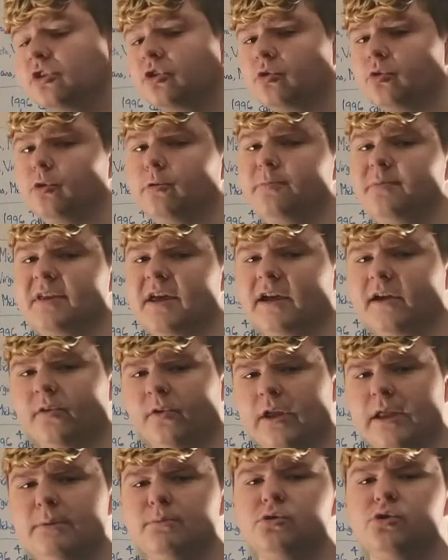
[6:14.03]
group that
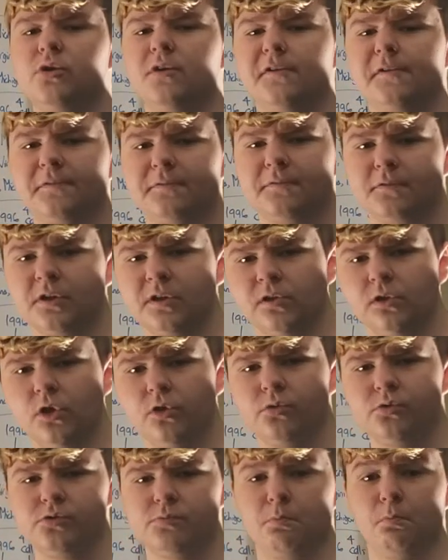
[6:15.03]
claimed to have
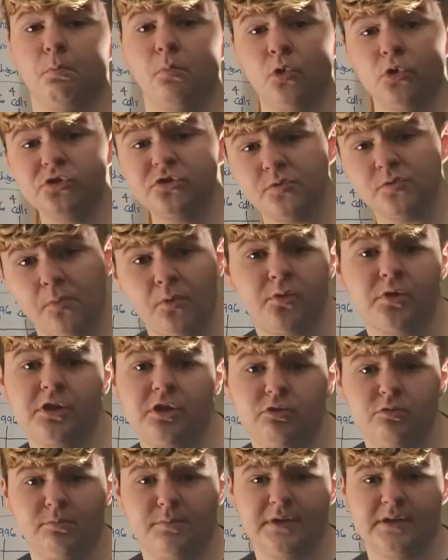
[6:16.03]
cloned multiple
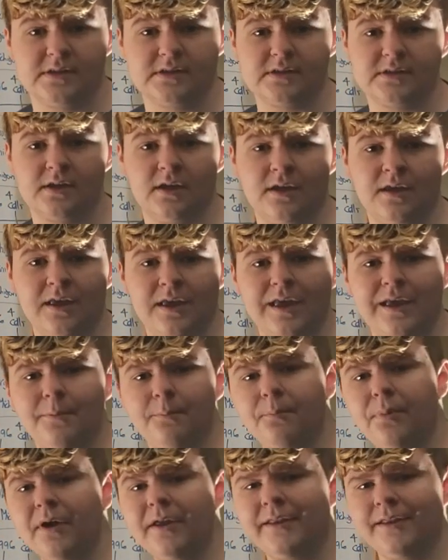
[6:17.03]
humans,
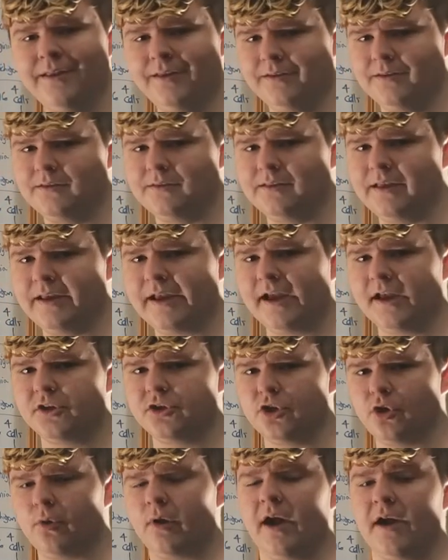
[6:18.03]
but they had
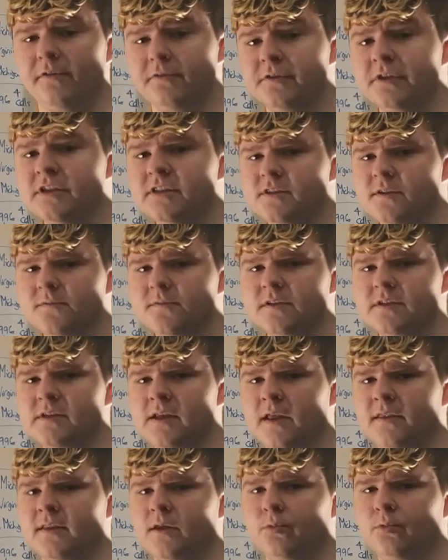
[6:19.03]
no evidence of this
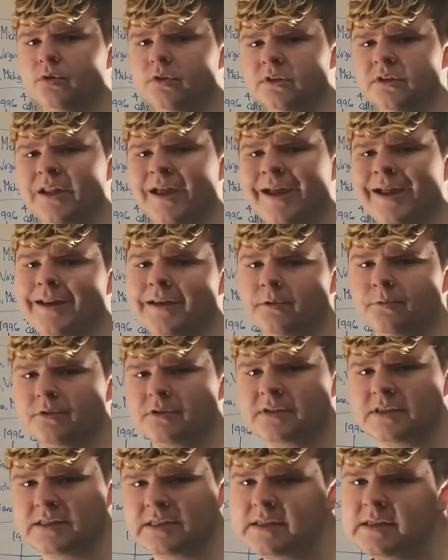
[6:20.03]
and they wouldn't let anyone
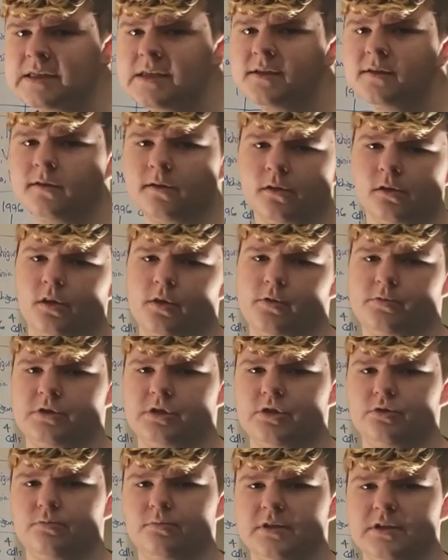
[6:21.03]
see the cloned
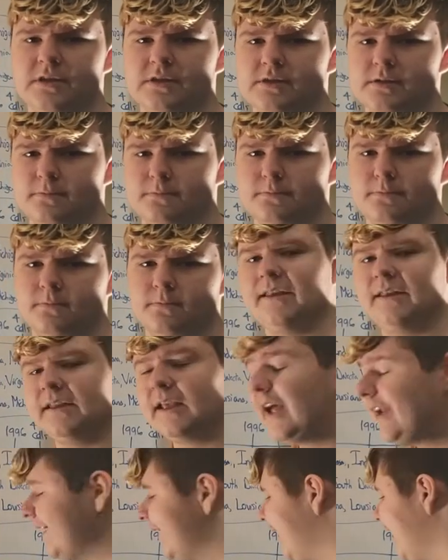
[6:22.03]
humans.
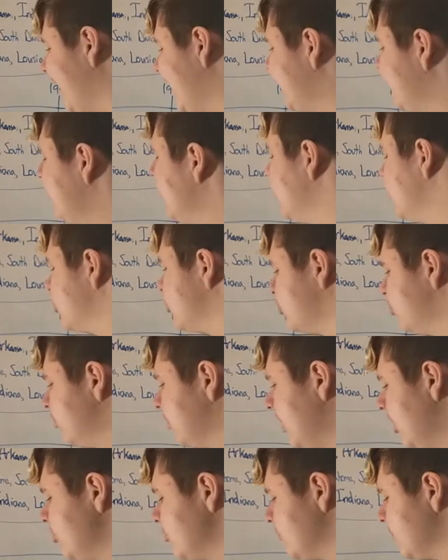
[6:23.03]
Yet again, in
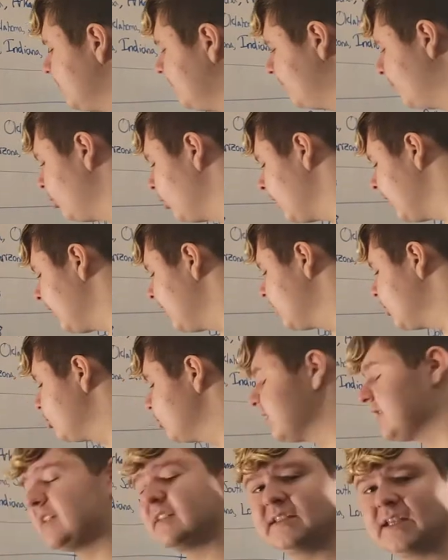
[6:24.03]
2004, there
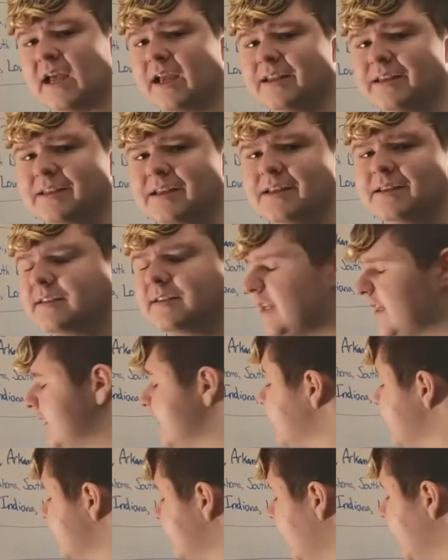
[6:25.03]
was a scientist in
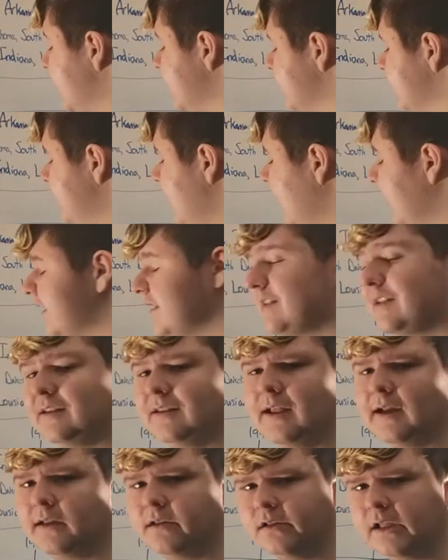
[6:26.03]
Science magazine
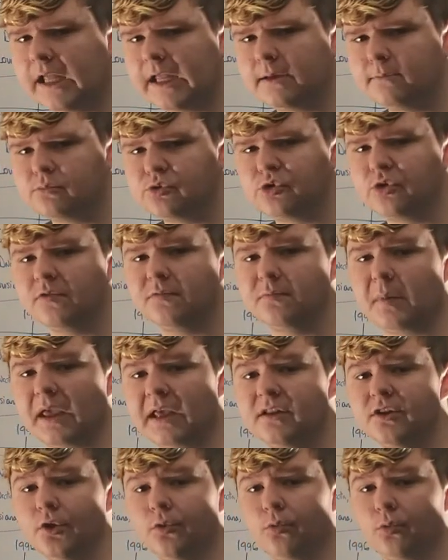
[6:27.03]
that claimed to have
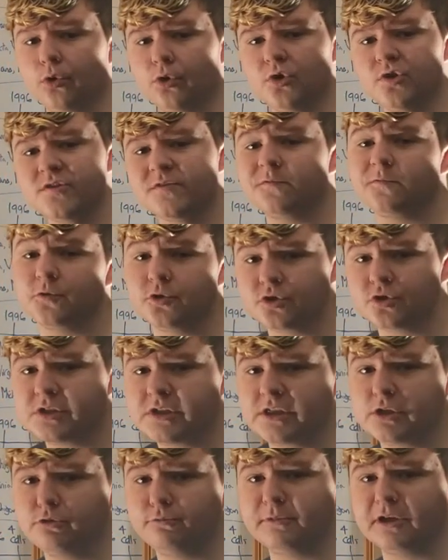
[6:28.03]
made the world's first
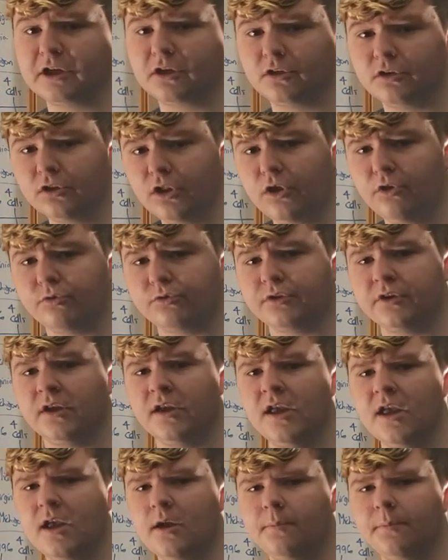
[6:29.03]
human clone,
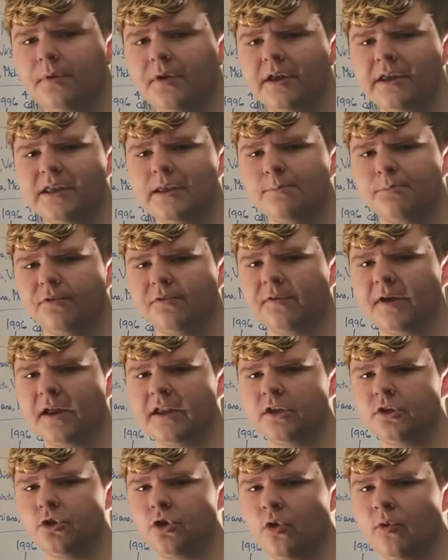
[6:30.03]
but he
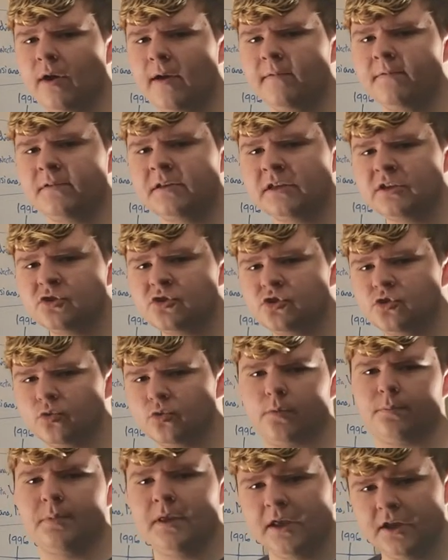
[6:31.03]
provided no evidence
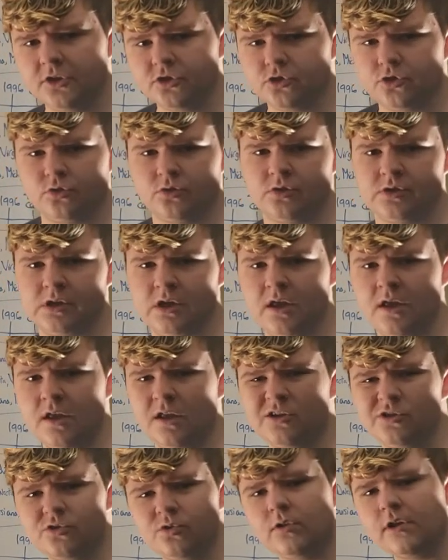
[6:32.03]
nor pictures,
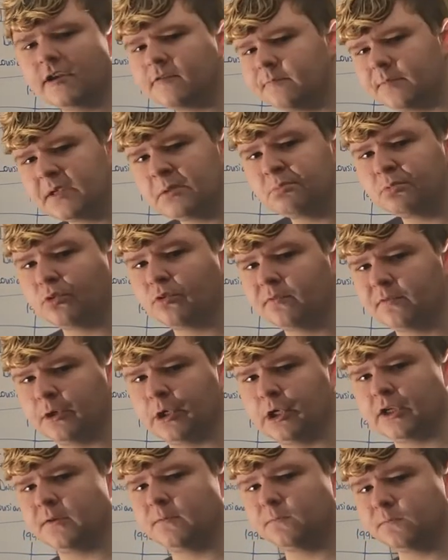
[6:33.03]
so a lot of people were
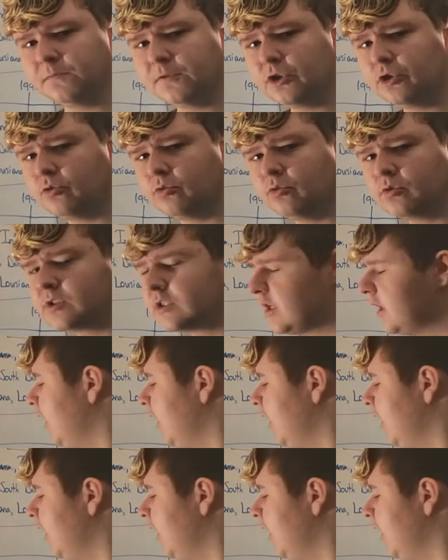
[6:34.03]
very confused